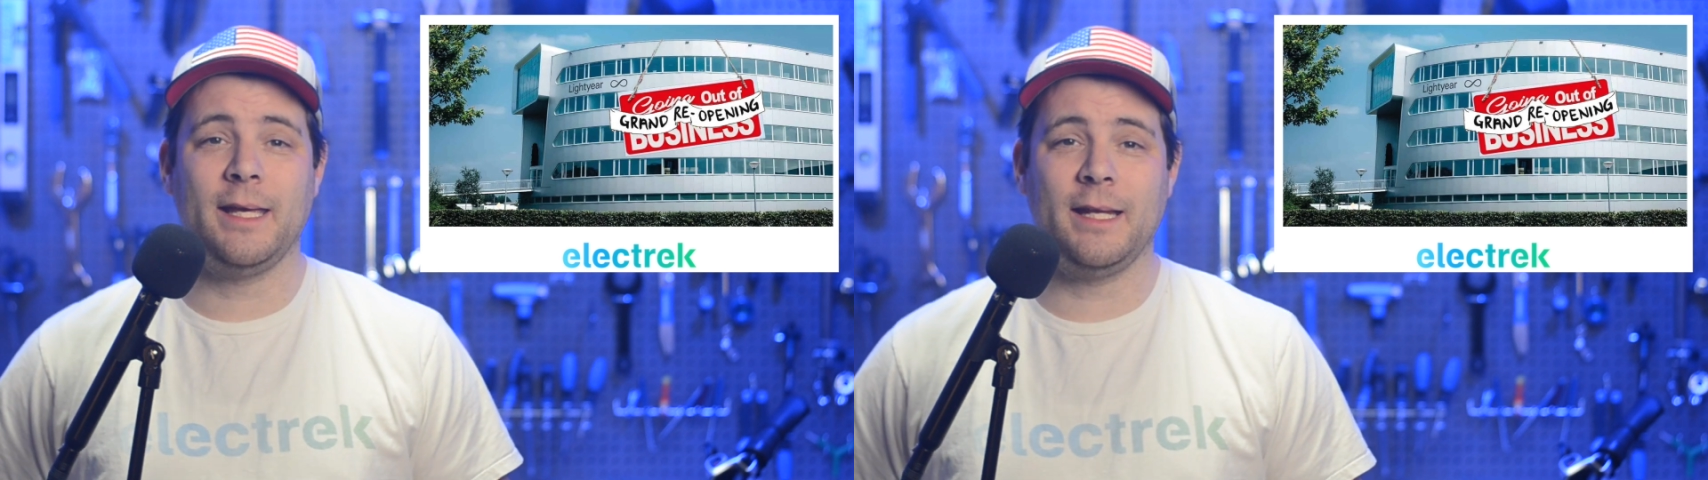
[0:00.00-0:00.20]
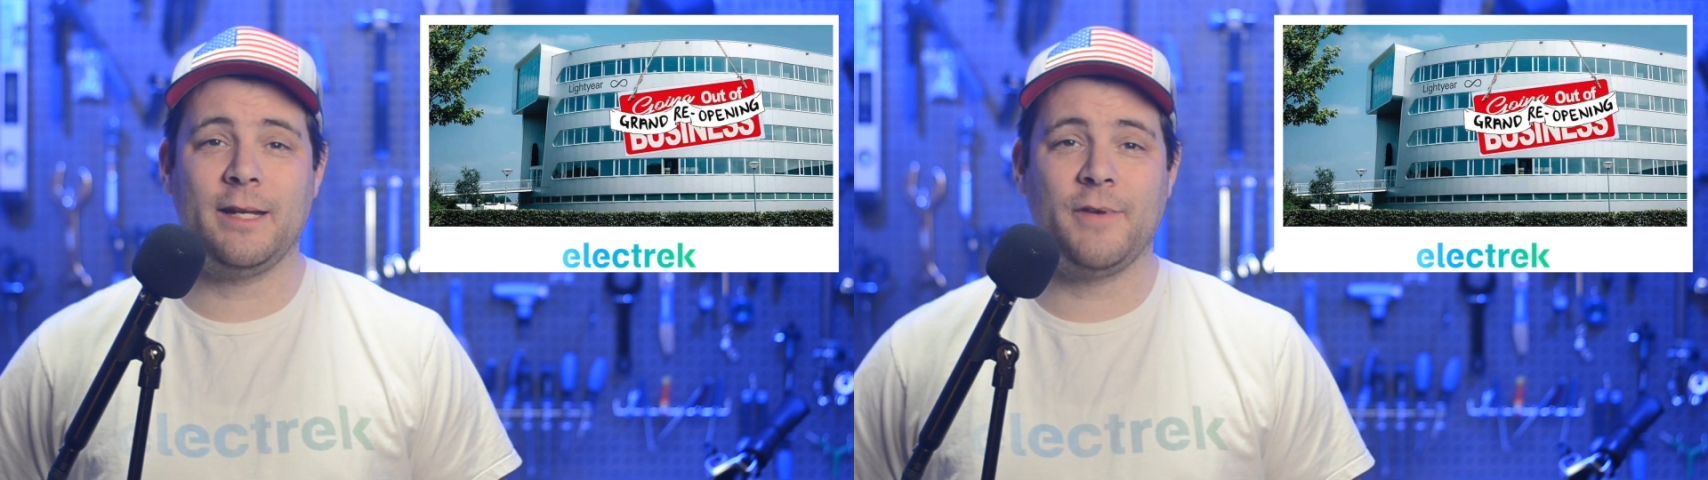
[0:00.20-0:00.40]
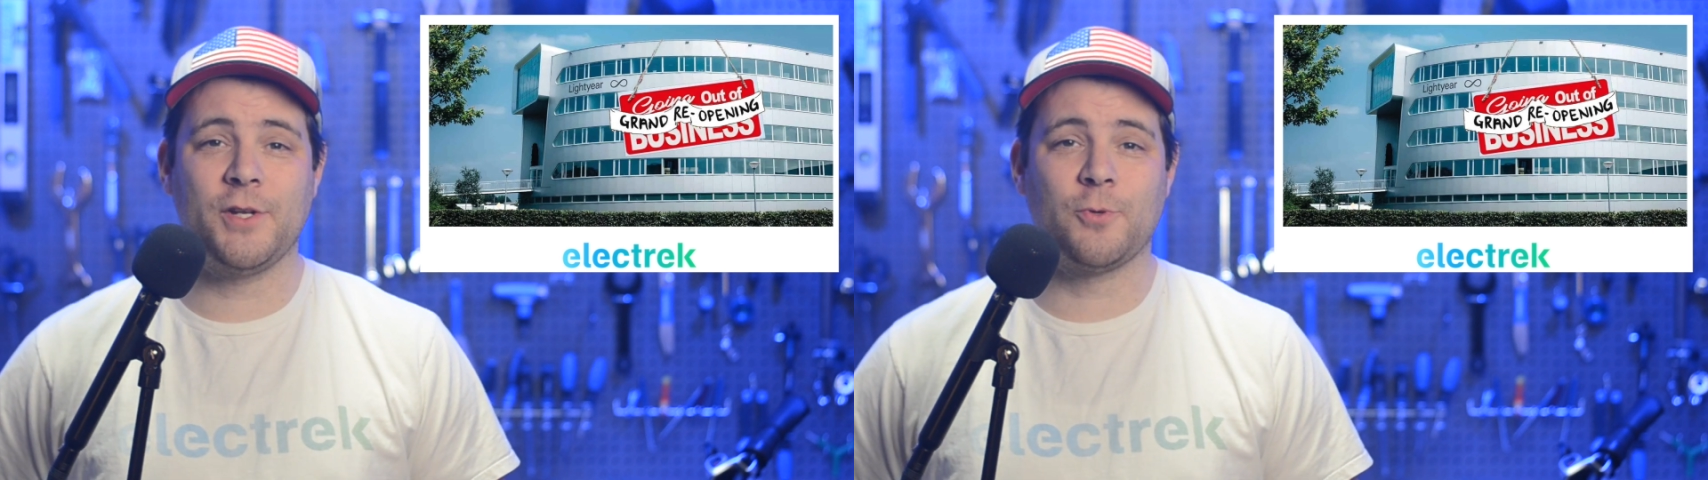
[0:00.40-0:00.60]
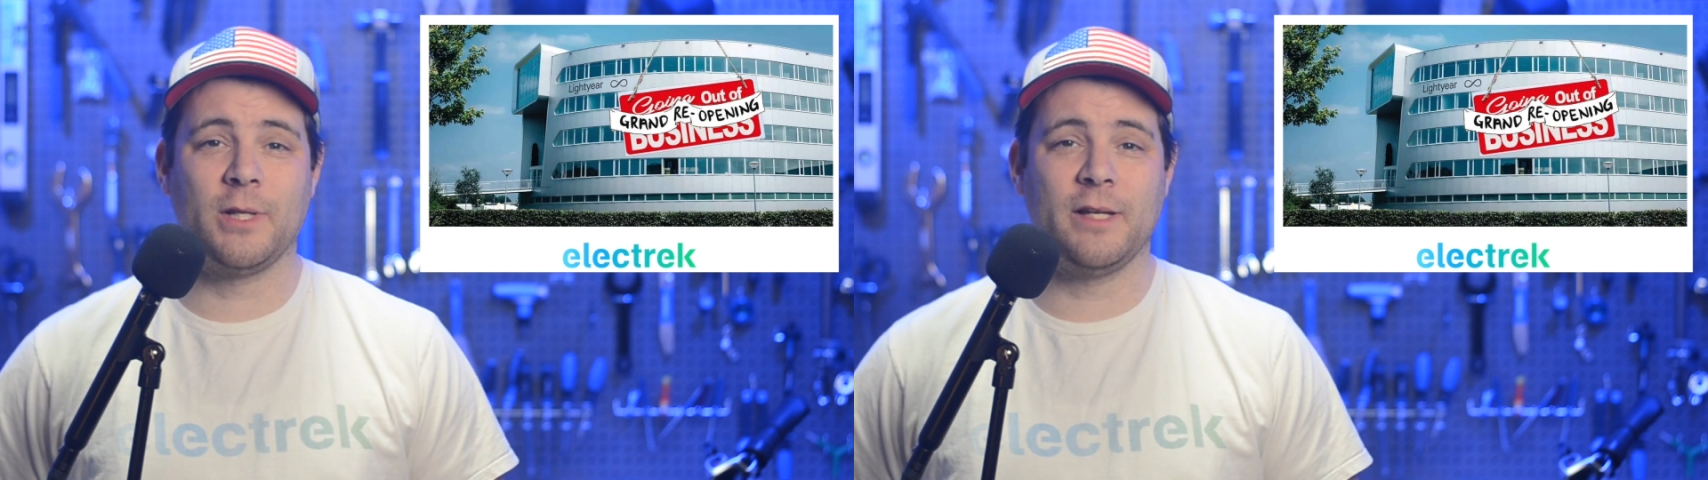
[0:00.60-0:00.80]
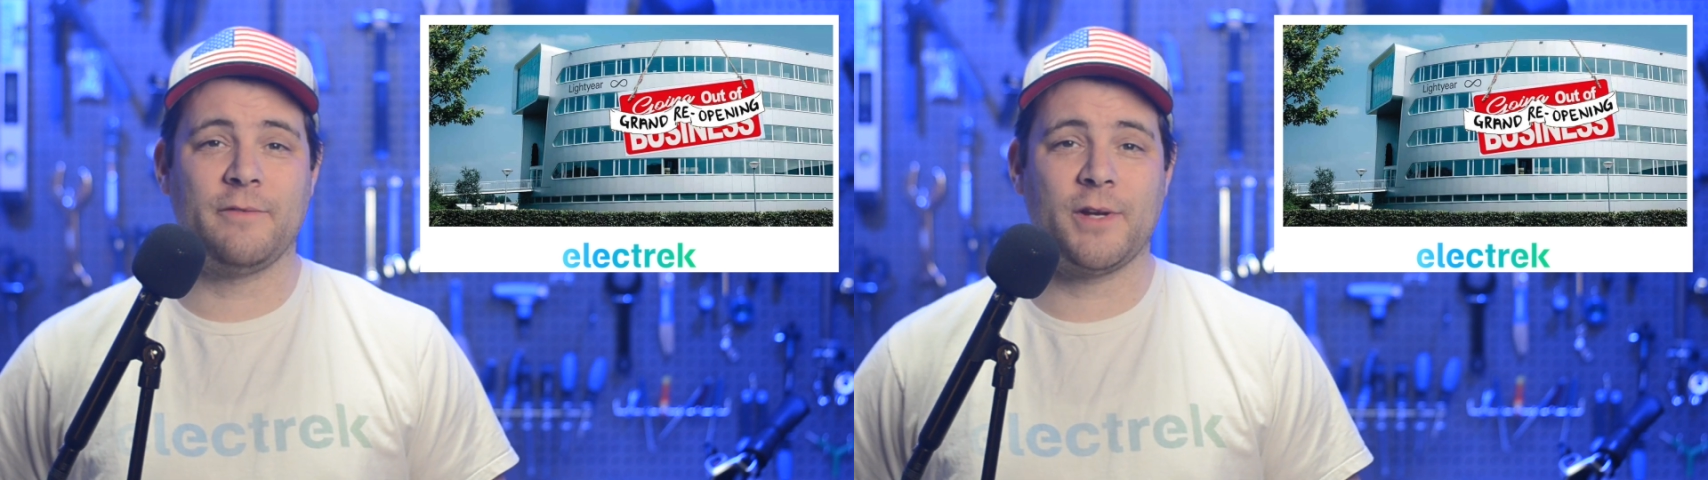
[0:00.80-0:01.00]

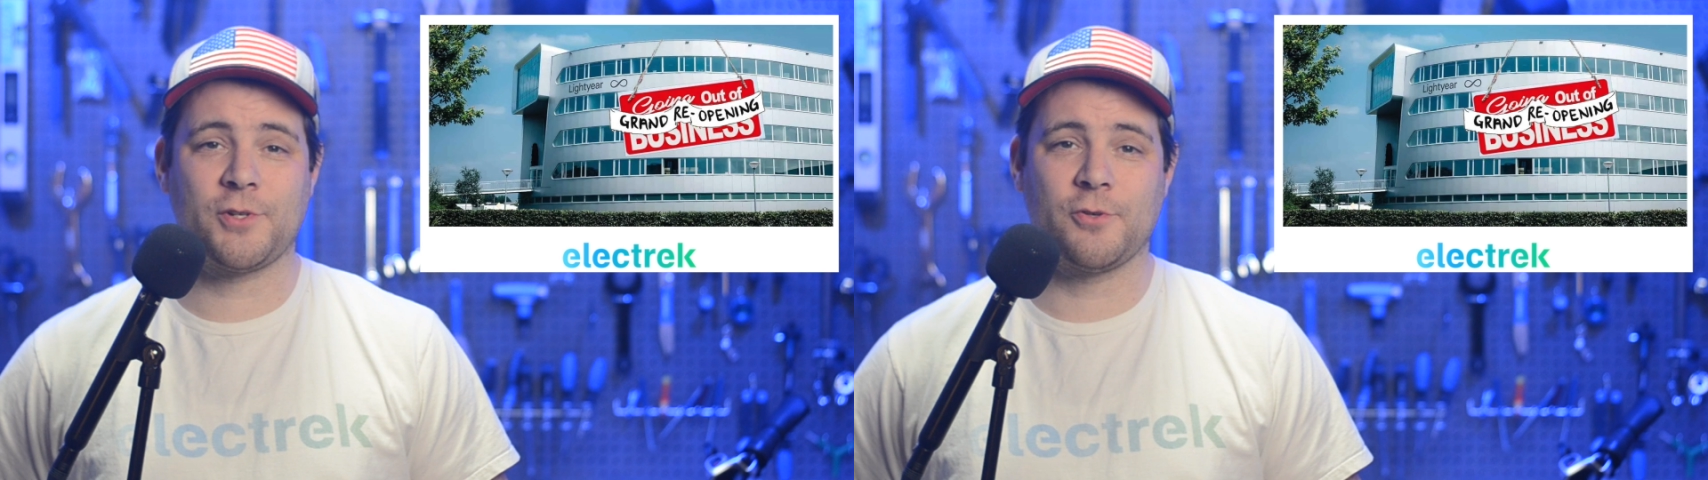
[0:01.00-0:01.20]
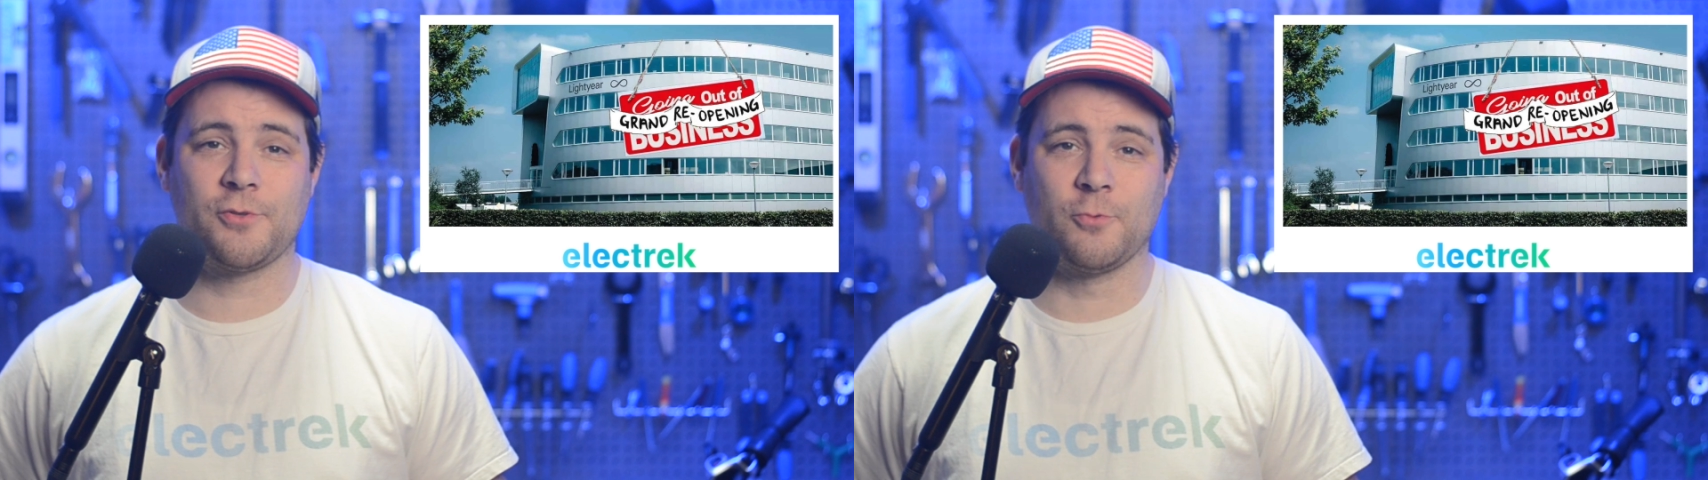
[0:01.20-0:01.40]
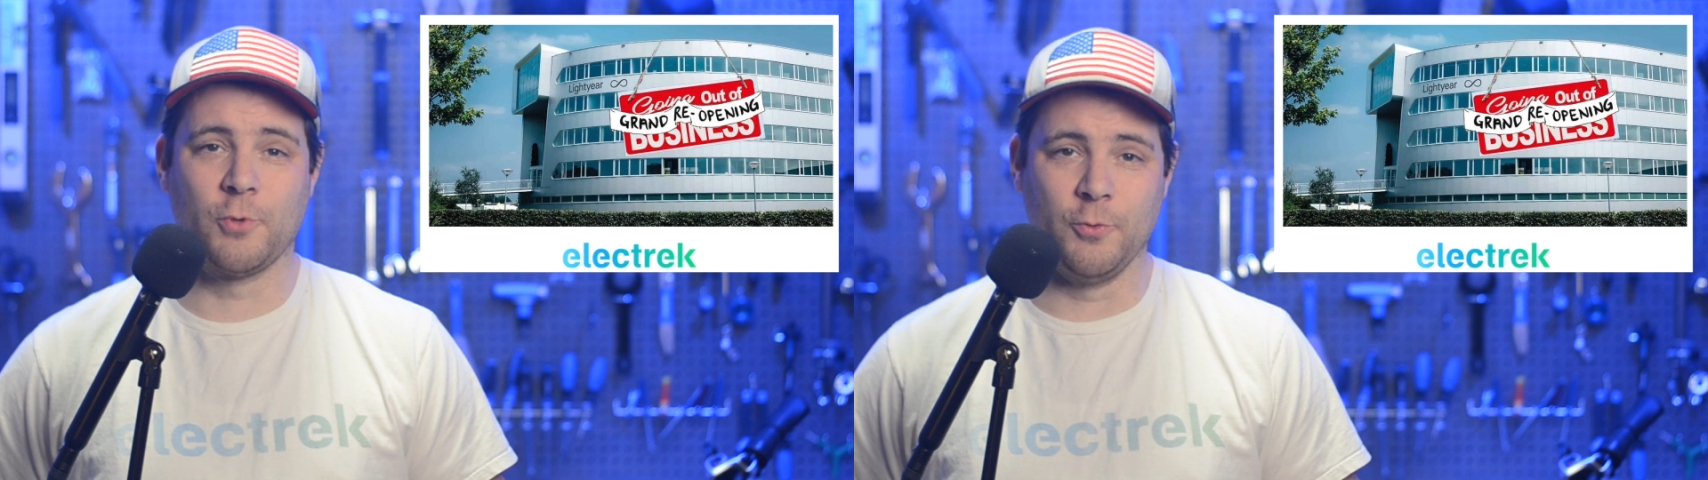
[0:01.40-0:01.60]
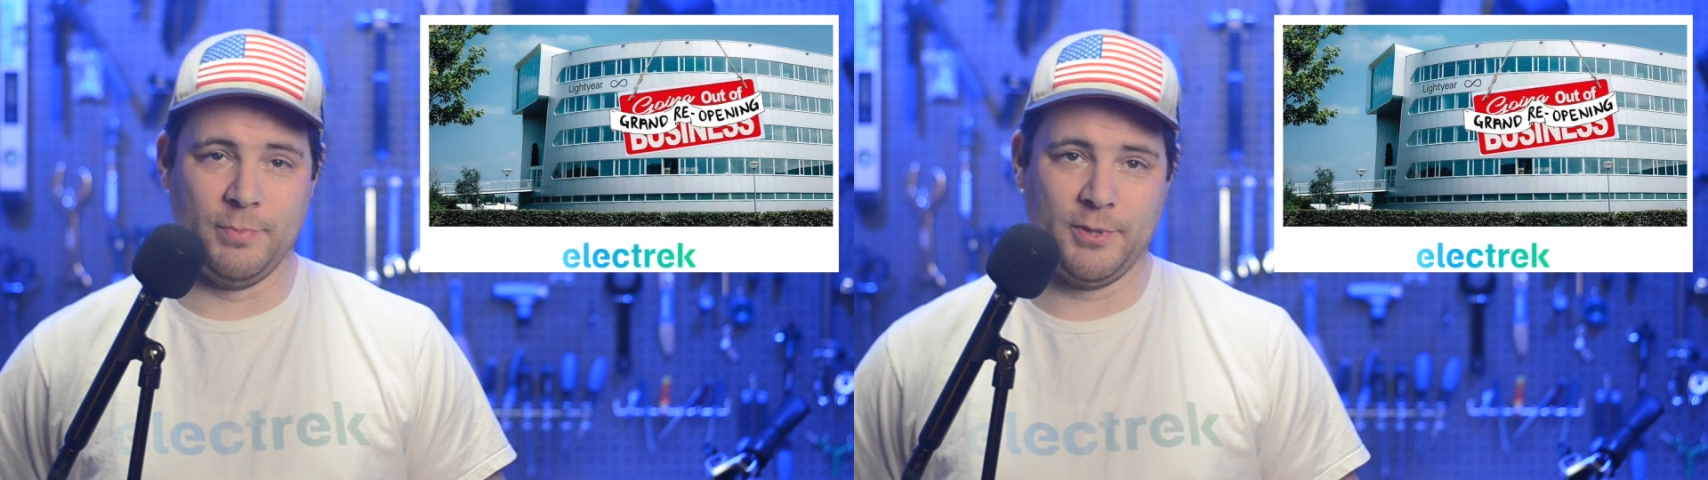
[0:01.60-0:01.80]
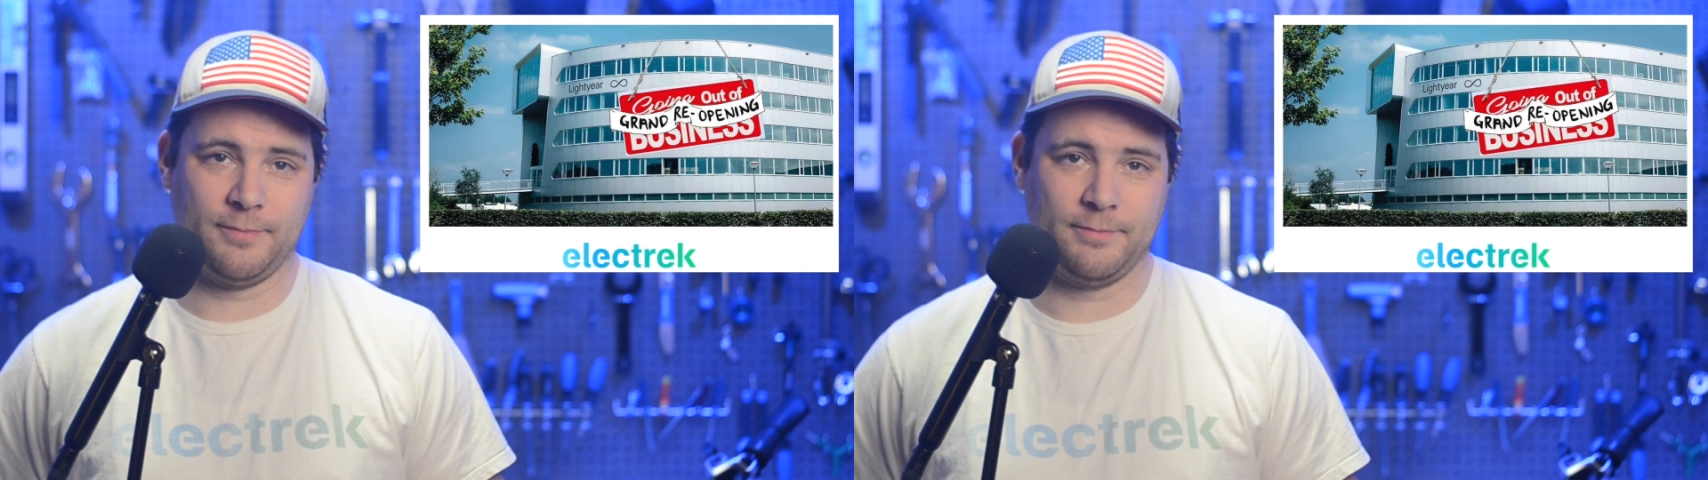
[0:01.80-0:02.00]
Individual Investors Group.